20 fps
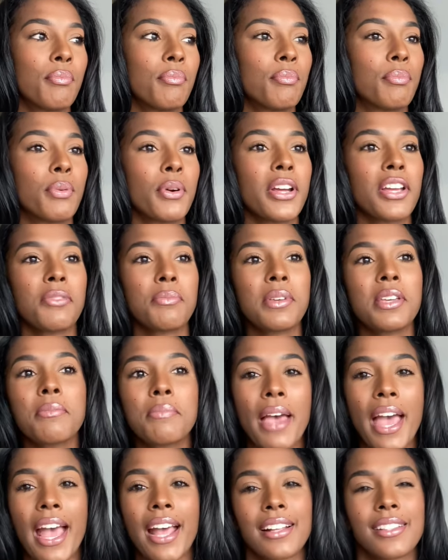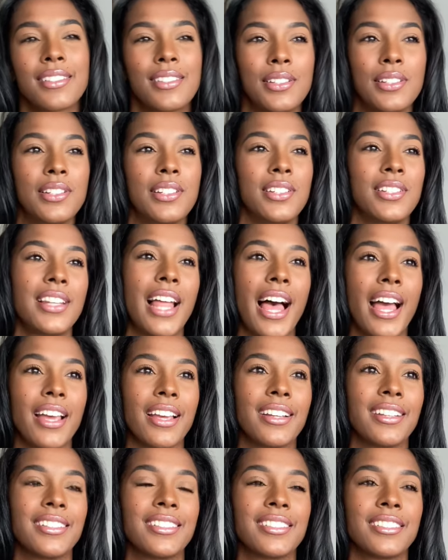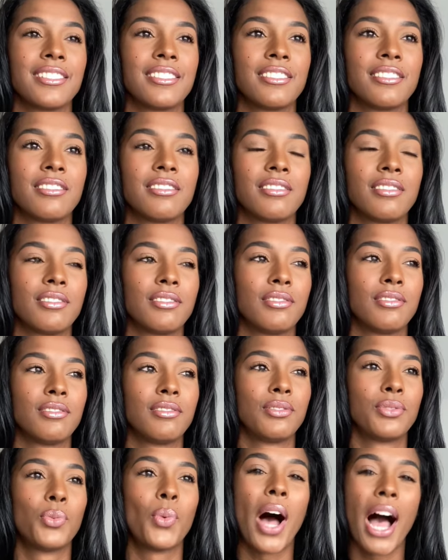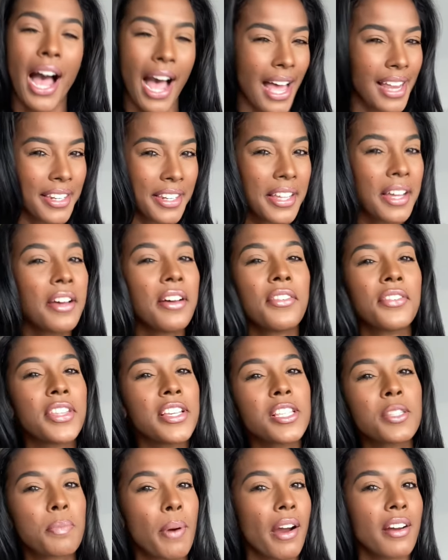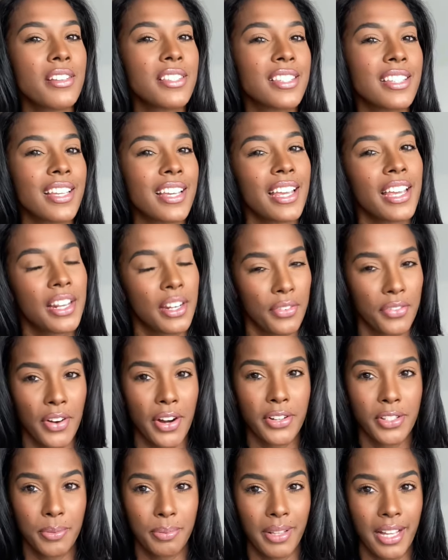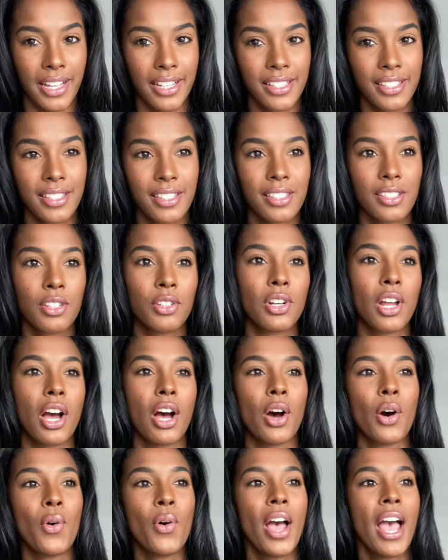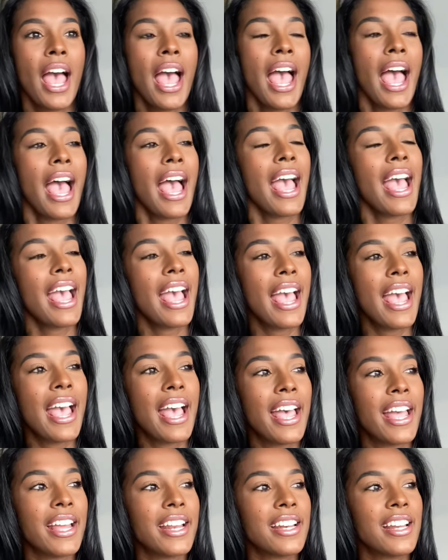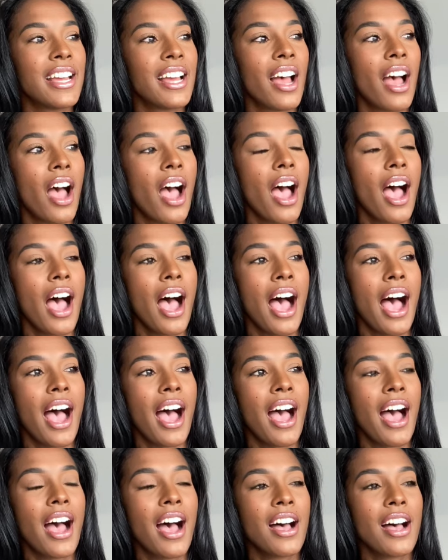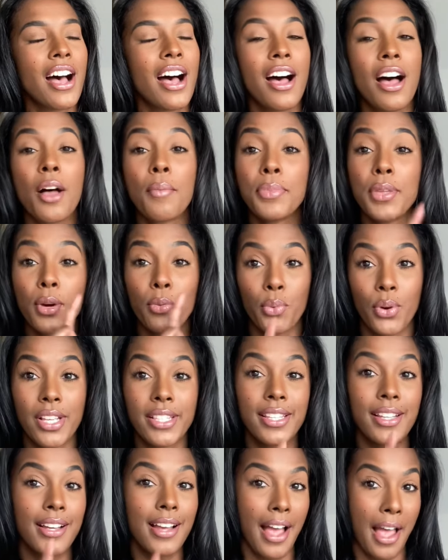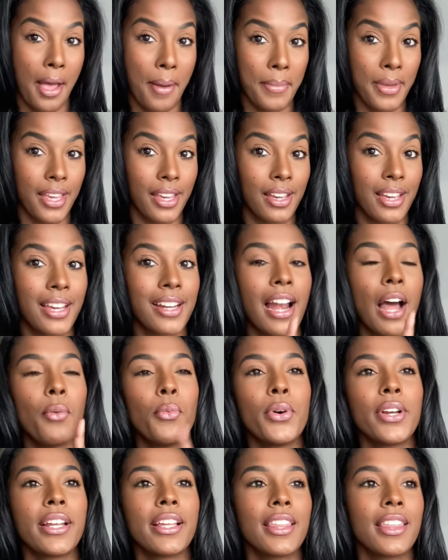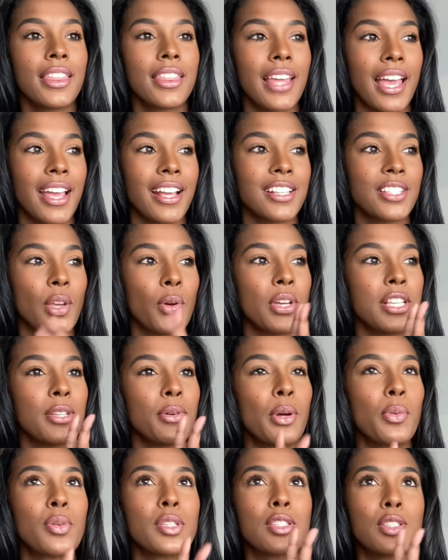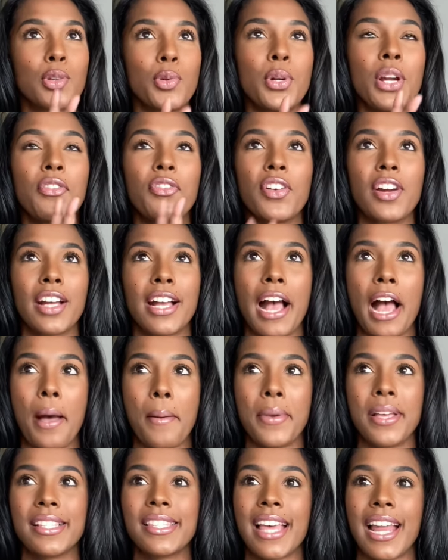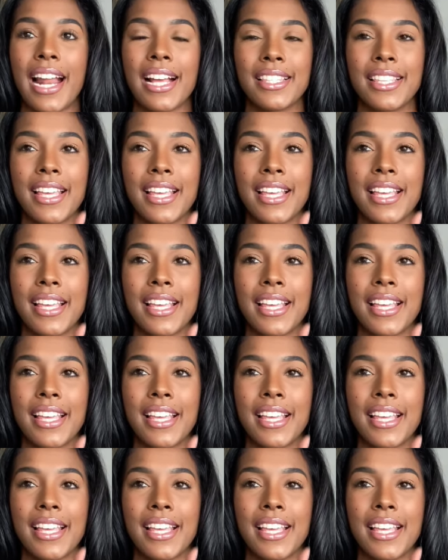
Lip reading: bring me back to like why I love this person in the first place. And There was a comment, and I want to thank. So it was two different comments that I